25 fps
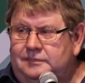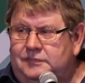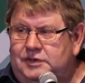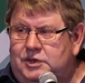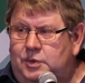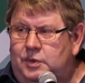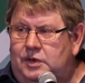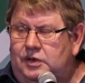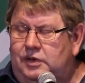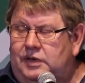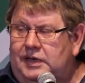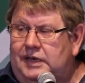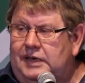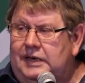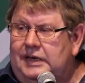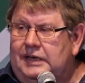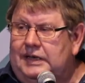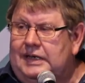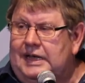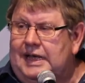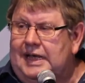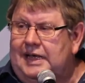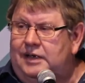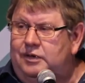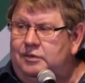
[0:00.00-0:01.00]
So we're looking at a
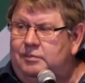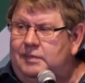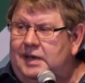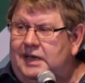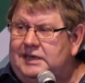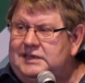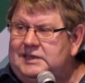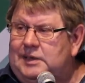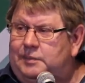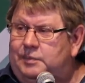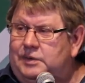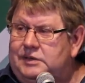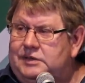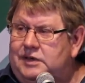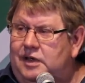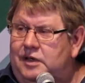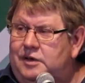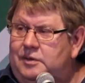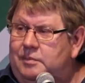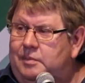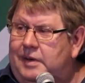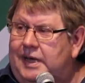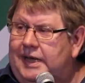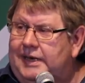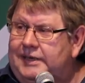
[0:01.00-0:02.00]
guy who makes up his
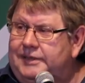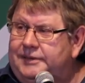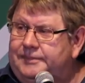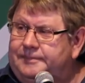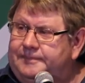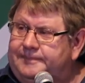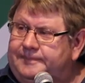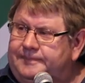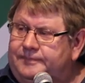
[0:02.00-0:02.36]
own mind.